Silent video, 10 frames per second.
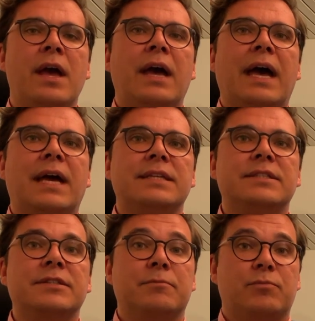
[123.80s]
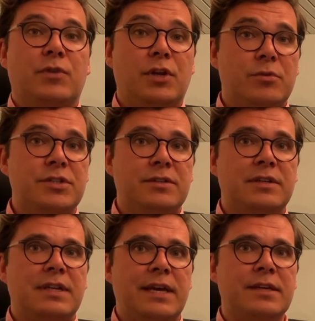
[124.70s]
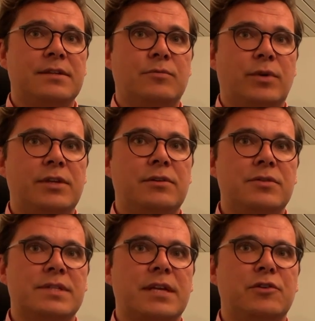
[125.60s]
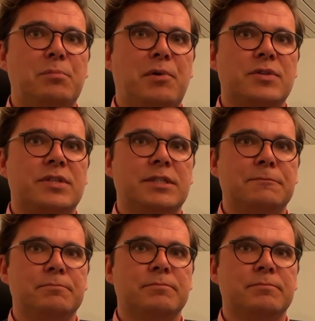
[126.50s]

And you know what you look like when you lose that good posture?